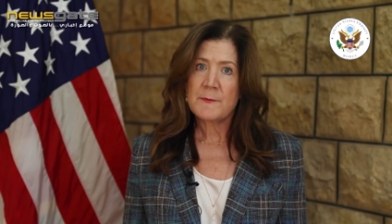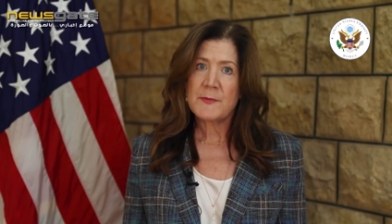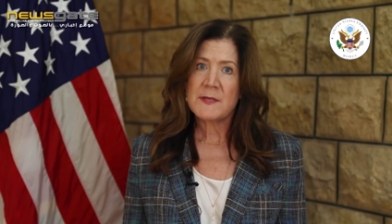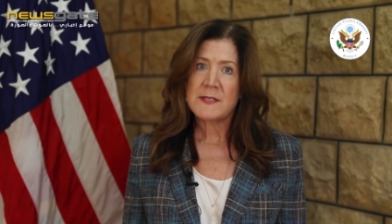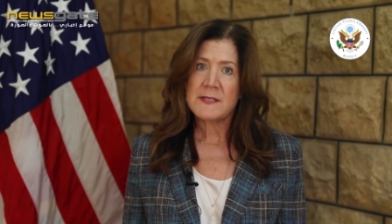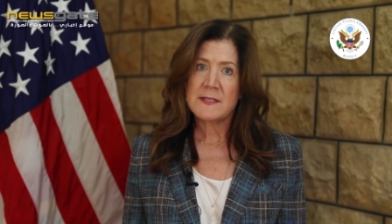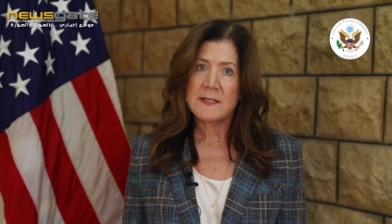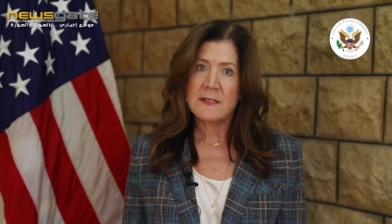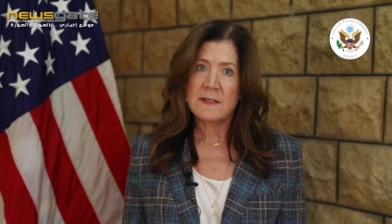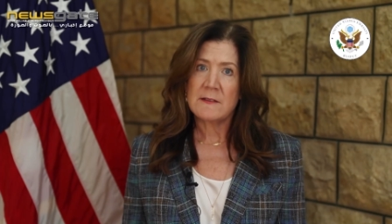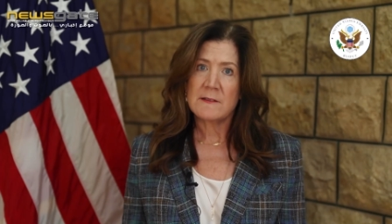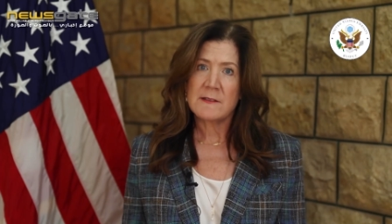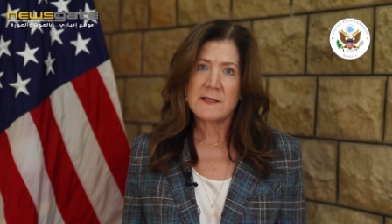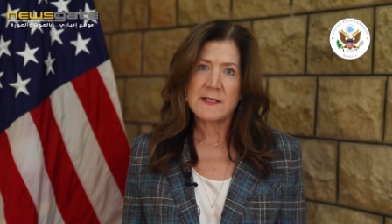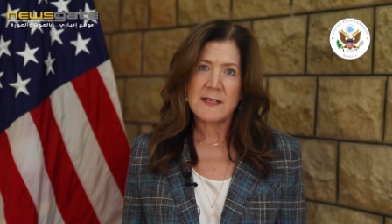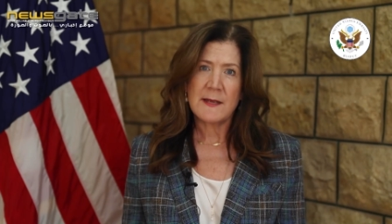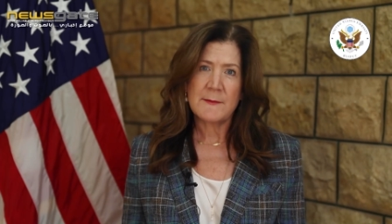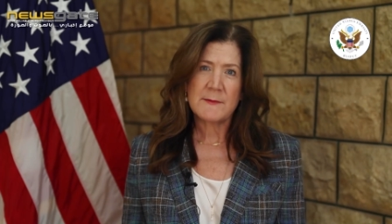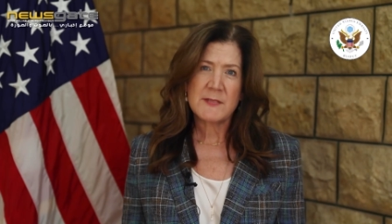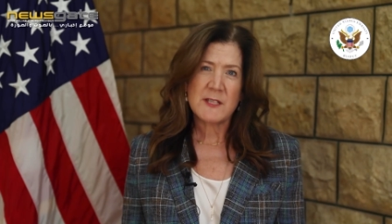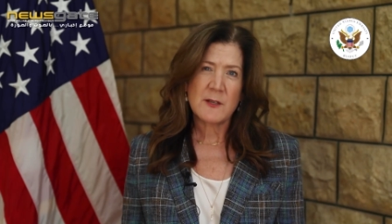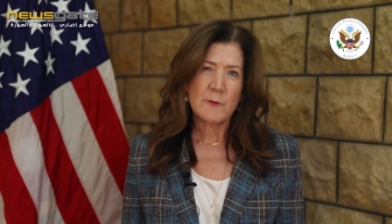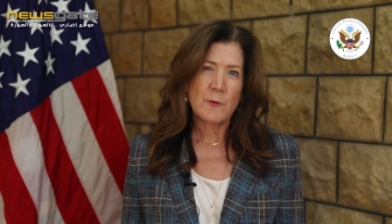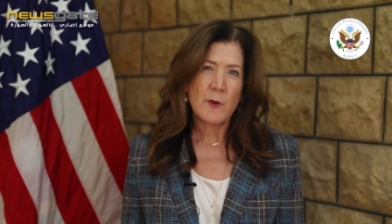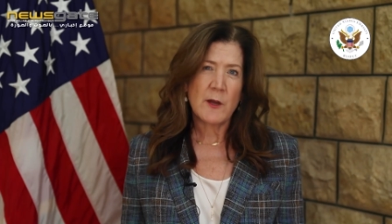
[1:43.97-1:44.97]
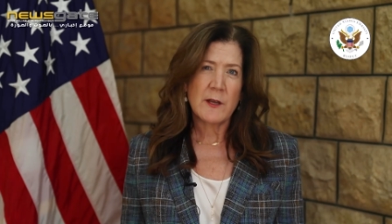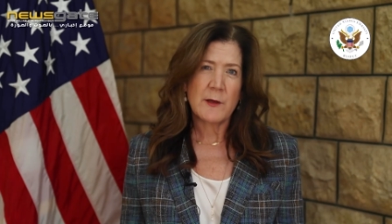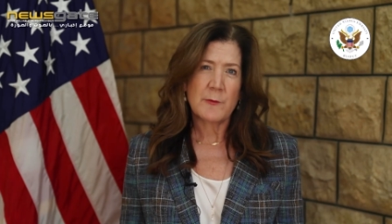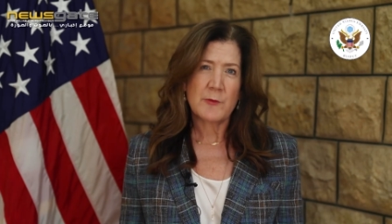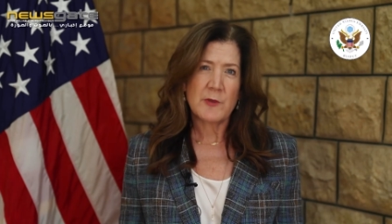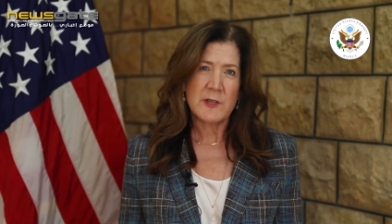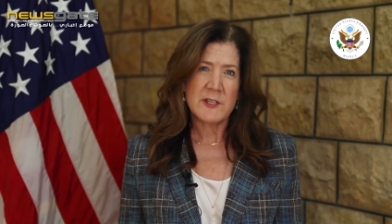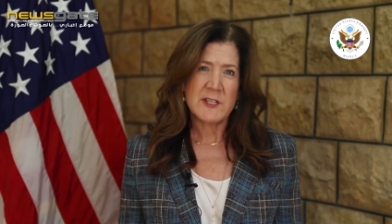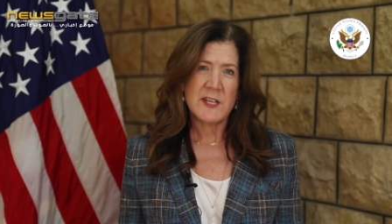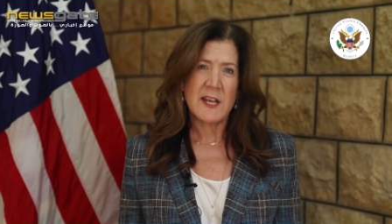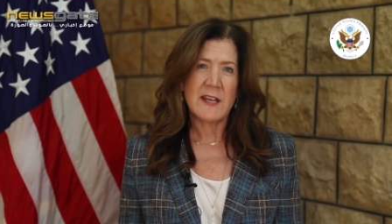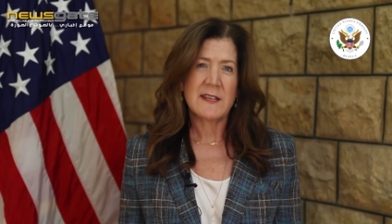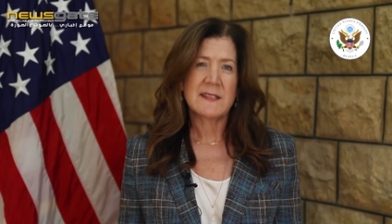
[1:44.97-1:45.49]
Baasil seems to want to
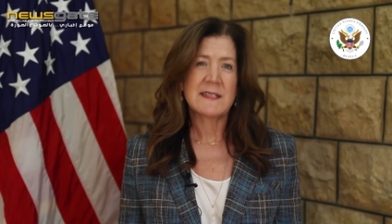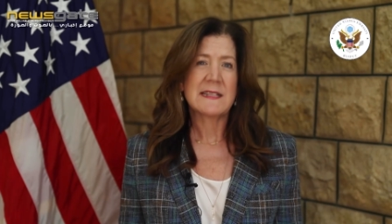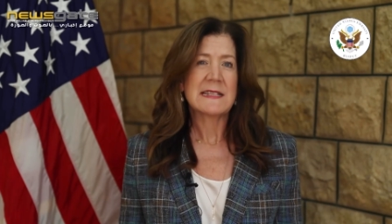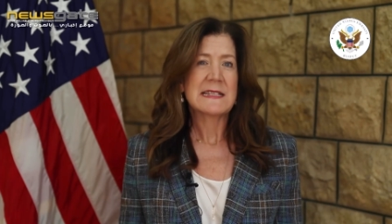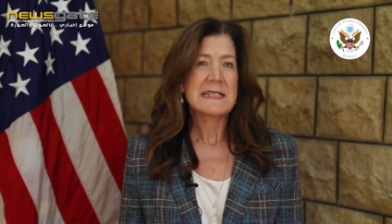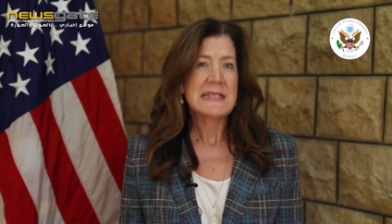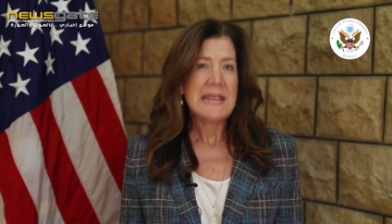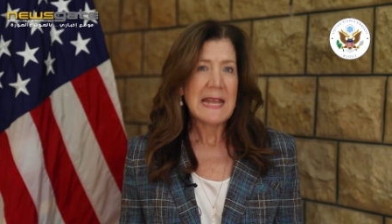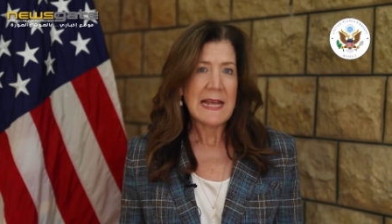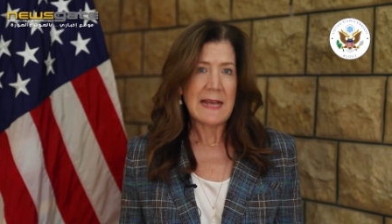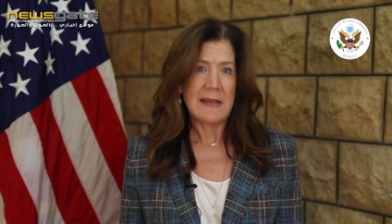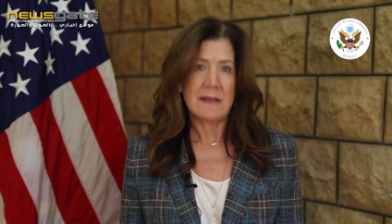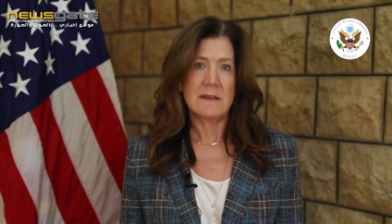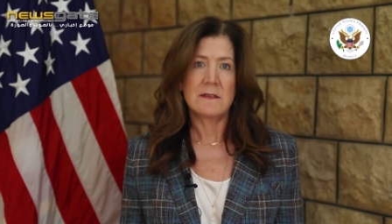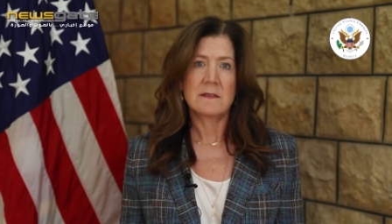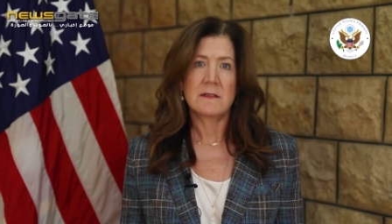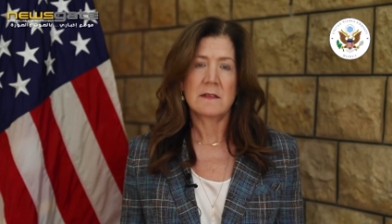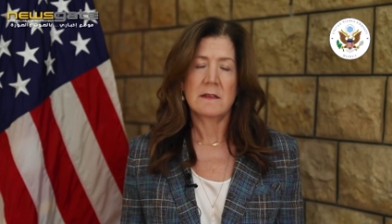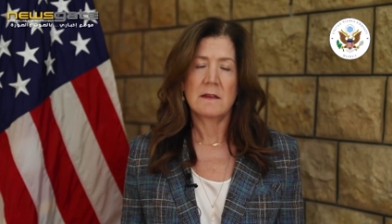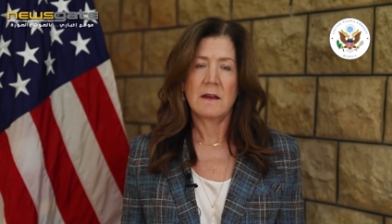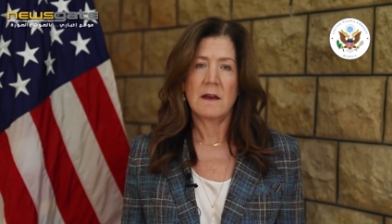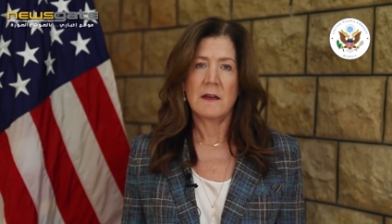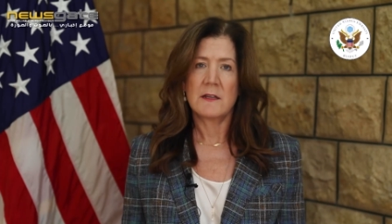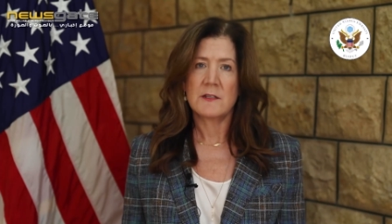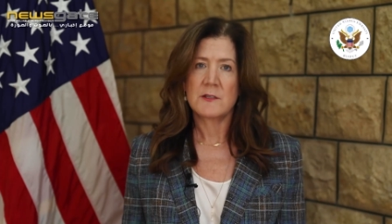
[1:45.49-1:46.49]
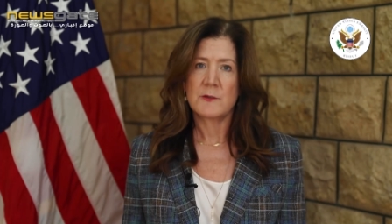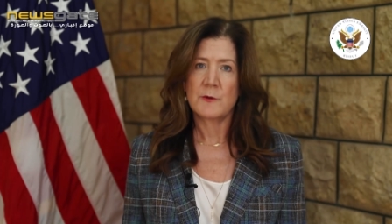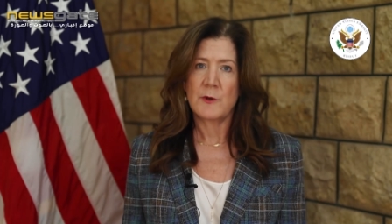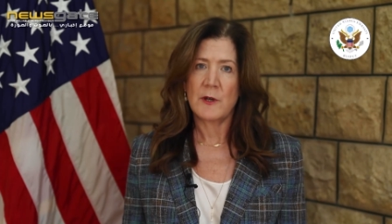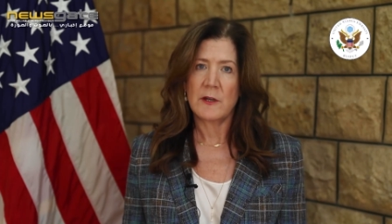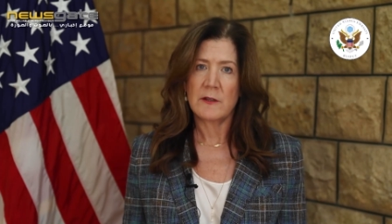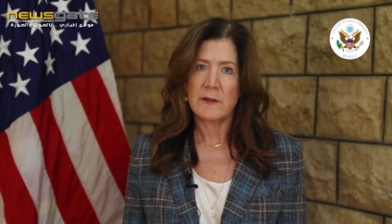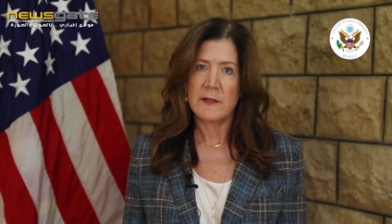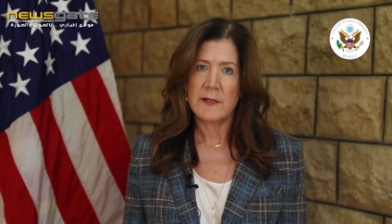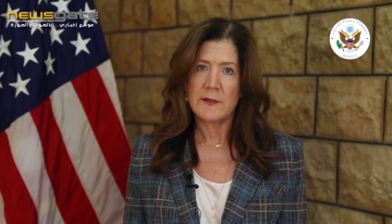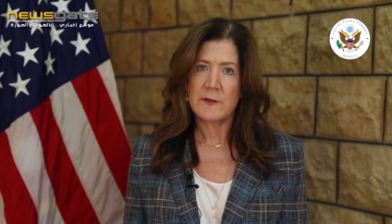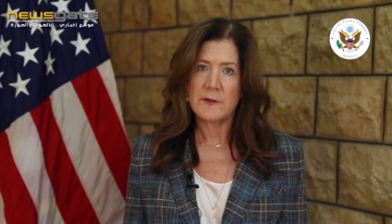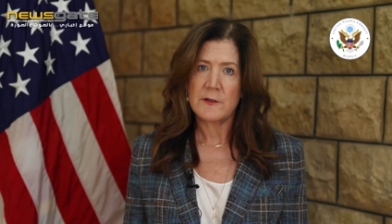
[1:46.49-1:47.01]
project intent onto our
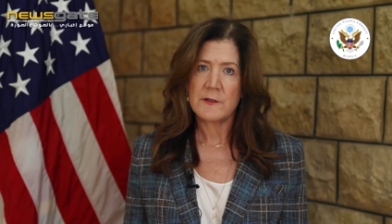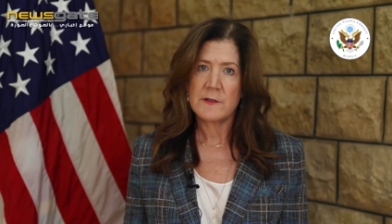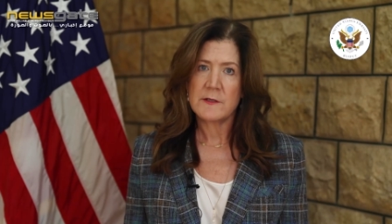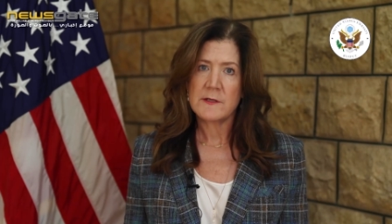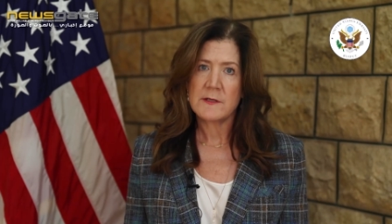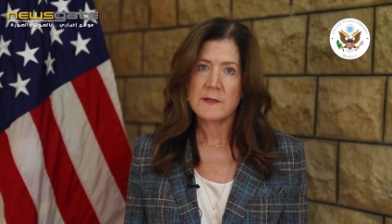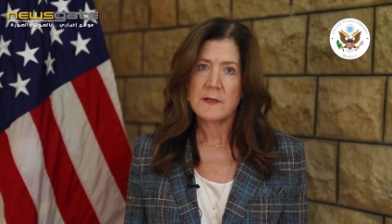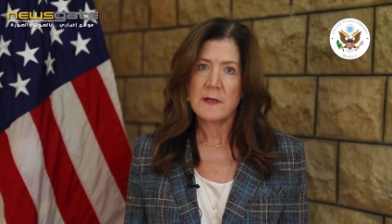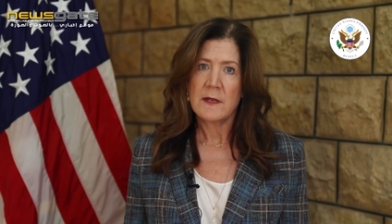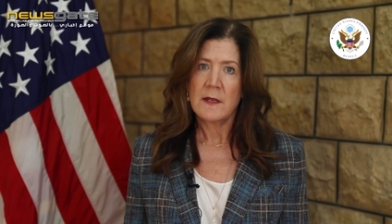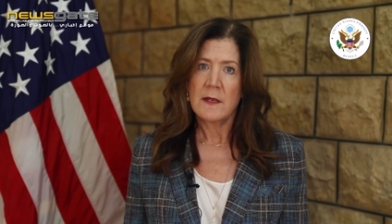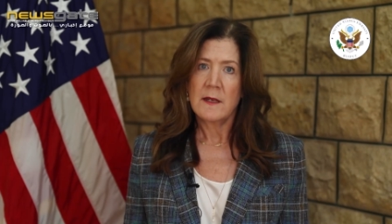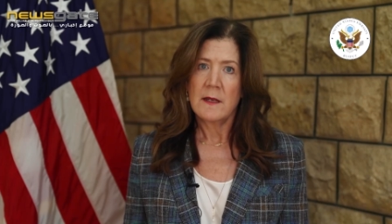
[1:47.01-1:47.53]
leaders.